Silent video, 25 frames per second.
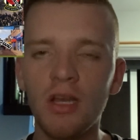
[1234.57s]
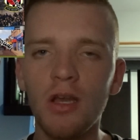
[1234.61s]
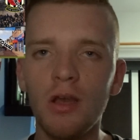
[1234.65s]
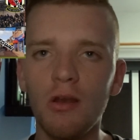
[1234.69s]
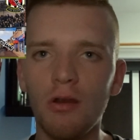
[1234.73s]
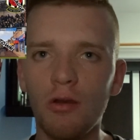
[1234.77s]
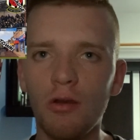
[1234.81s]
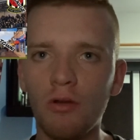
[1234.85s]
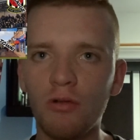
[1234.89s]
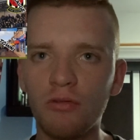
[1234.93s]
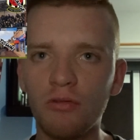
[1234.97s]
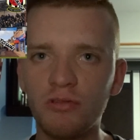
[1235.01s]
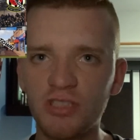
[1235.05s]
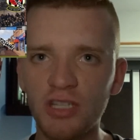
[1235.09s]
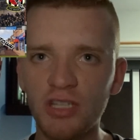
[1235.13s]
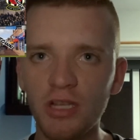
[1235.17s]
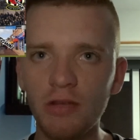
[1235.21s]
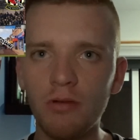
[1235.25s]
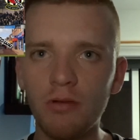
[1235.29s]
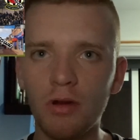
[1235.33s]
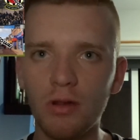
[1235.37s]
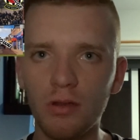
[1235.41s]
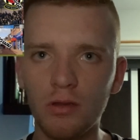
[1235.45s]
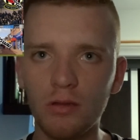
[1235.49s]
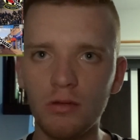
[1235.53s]
Although
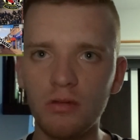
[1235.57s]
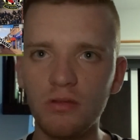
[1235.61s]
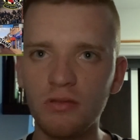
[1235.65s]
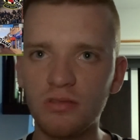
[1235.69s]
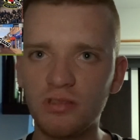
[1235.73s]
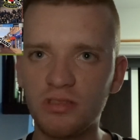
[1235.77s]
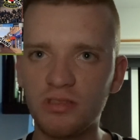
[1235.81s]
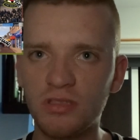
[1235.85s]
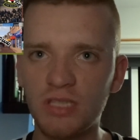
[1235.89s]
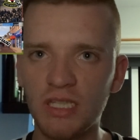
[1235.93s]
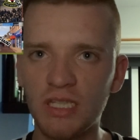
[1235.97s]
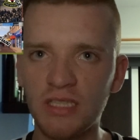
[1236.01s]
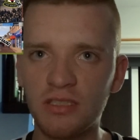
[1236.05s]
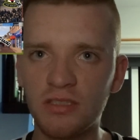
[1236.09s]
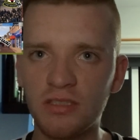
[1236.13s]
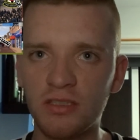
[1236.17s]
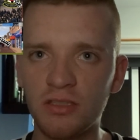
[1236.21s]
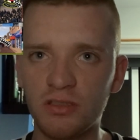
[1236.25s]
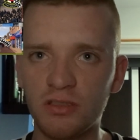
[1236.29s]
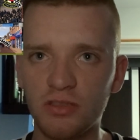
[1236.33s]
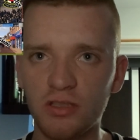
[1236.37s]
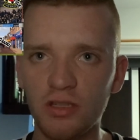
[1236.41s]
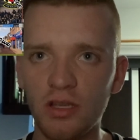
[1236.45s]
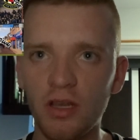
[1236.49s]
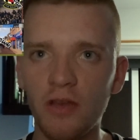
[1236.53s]
Hulls did
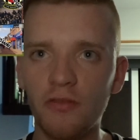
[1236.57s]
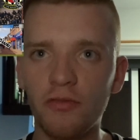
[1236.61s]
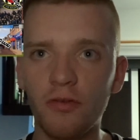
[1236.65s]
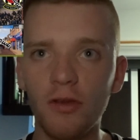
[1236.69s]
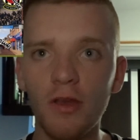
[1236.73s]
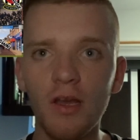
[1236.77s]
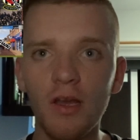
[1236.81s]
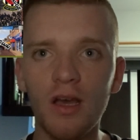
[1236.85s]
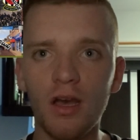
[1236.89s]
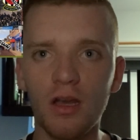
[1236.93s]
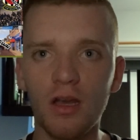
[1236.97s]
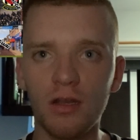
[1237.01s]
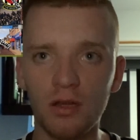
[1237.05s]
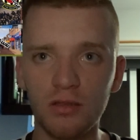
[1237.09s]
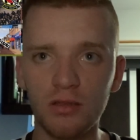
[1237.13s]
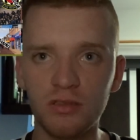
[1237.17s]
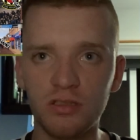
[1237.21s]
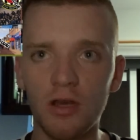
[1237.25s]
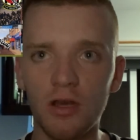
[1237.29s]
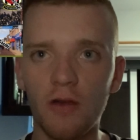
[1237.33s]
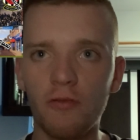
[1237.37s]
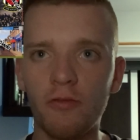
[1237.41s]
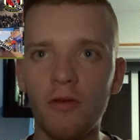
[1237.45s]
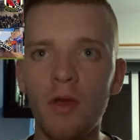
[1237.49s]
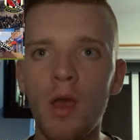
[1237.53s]
deserve a lot
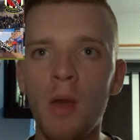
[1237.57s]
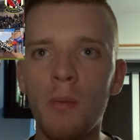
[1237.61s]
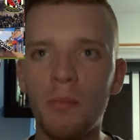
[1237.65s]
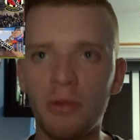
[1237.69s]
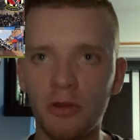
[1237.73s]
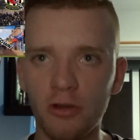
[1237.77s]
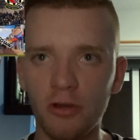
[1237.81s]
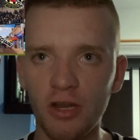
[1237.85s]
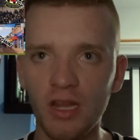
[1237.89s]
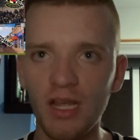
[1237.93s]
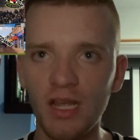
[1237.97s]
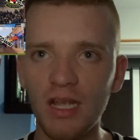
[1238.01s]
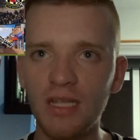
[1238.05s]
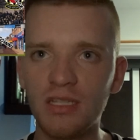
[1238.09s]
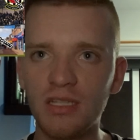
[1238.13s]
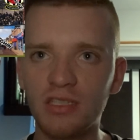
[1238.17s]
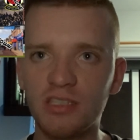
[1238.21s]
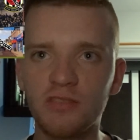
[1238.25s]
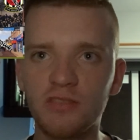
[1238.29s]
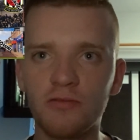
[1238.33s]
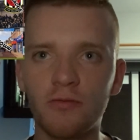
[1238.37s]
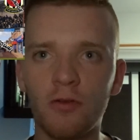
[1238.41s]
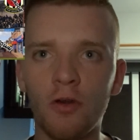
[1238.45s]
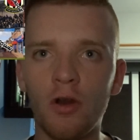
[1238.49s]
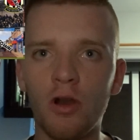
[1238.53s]
of praise
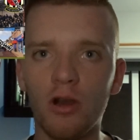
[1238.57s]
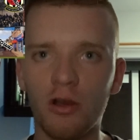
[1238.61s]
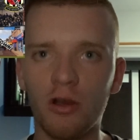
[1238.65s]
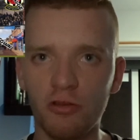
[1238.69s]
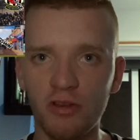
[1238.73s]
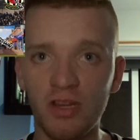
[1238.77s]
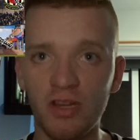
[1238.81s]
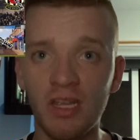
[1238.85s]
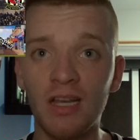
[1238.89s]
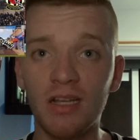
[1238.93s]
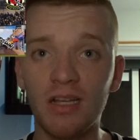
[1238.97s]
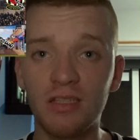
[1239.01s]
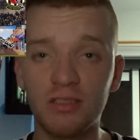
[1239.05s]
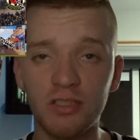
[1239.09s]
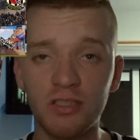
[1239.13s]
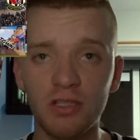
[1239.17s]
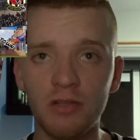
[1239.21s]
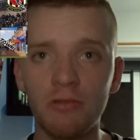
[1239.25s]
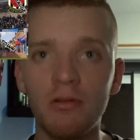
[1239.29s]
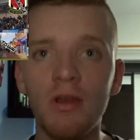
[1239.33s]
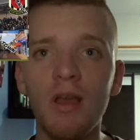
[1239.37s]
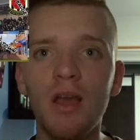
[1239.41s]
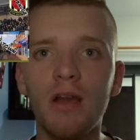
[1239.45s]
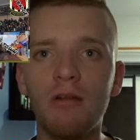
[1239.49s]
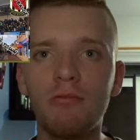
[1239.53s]
for agreeing to
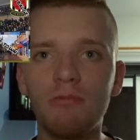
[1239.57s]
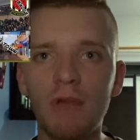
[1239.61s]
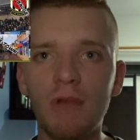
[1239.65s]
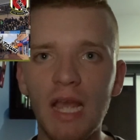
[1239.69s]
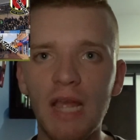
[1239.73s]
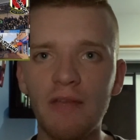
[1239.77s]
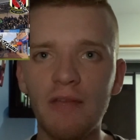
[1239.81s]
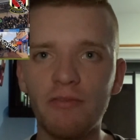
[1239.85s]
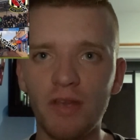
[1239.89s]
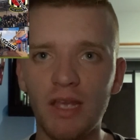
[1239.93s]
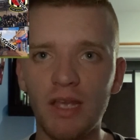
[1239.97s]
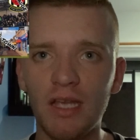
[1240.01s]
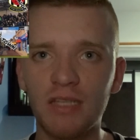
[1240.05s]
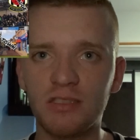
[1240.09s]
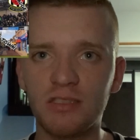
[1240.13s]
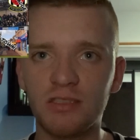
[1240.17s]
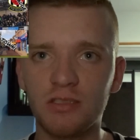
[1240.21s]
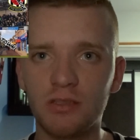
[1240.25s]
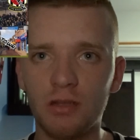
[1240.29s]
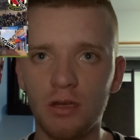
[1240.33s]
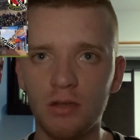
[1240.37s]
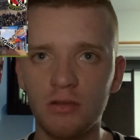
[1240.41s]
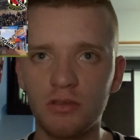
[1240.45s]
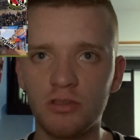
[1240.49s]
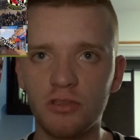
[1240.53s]
waive his
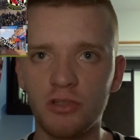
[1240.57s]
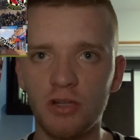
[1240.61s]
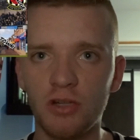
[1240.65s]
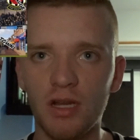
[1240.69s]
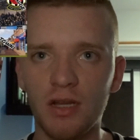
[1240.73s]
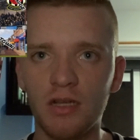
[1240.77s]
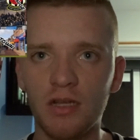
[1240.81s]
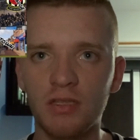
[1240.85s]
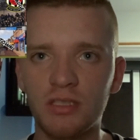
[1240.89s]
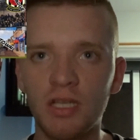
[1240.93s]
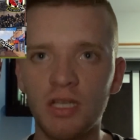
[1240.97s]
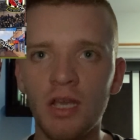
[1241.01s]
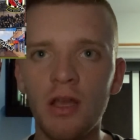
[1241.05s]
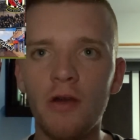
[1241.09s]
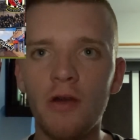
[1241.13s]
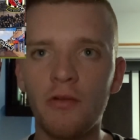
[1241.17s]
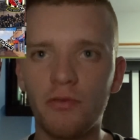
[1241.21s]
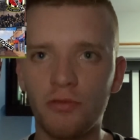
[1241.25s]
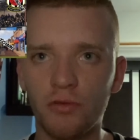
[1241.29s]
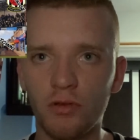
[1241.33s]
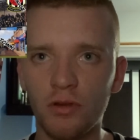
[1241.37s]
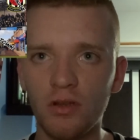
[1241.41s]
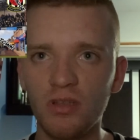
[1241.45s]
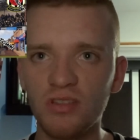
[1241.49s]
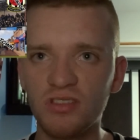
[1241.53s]
contract
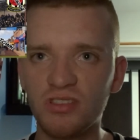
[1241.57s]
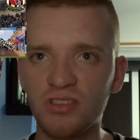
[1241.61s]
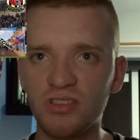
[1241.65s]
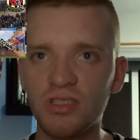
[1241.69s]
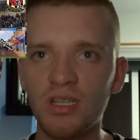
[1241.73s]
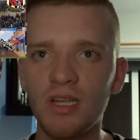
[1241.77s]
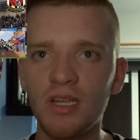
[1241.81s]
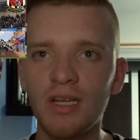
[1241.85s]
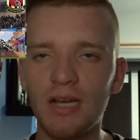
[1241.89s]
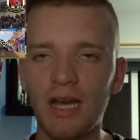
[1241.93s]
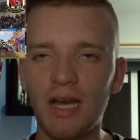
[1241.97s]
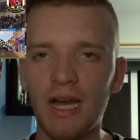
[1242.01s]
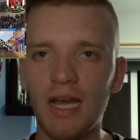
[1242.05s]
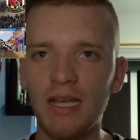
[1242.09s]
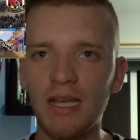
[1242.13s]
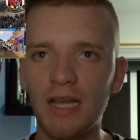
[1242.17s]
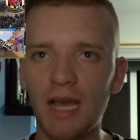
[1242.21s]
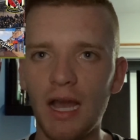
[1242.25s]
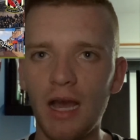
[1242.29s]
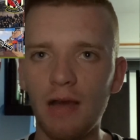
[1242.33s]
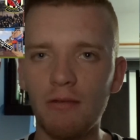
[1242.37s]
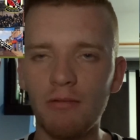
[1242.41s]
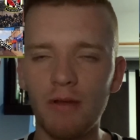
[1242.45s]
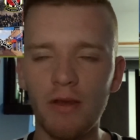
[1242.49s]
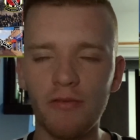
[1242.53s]
for us, I
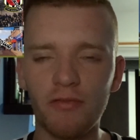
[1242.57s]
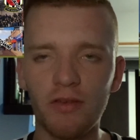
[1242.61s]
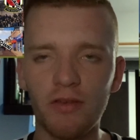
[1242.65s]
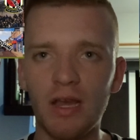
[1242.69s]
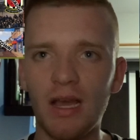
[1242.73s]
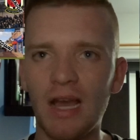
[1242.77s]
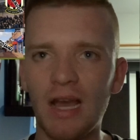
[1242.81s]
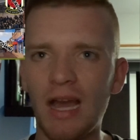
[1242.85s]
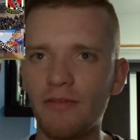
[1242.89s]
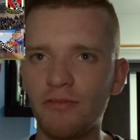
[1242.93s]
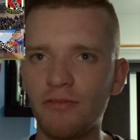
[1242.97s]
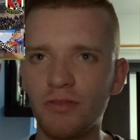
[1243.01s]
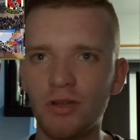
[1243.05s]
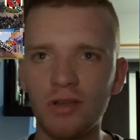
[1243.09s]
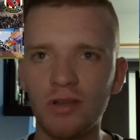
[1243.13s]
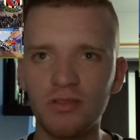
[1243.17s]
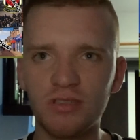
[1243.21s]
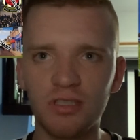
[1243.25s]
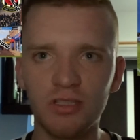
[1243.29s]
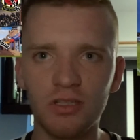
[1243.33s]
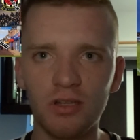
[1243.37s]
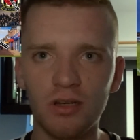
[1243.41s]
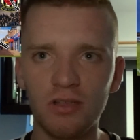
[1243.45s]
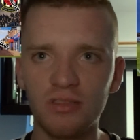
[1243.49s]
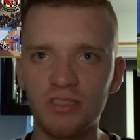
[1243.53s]
however have not
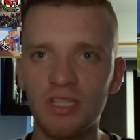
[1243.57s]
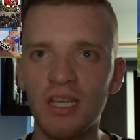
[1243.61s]
got